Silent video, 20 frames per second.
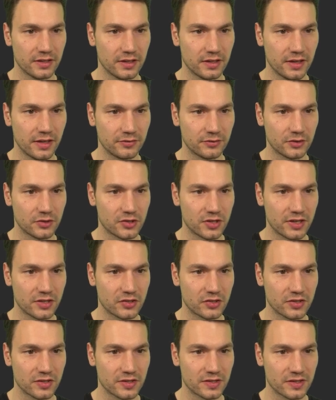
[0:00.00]
have to
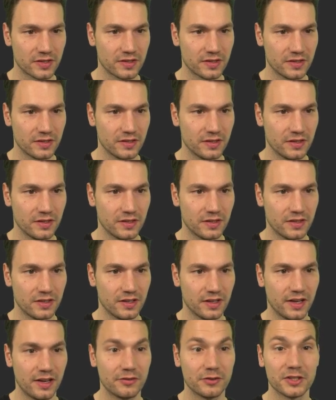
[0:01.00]
change this
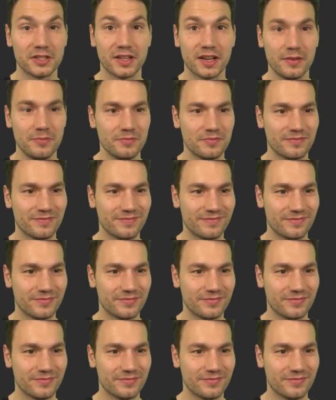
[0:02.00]
every time.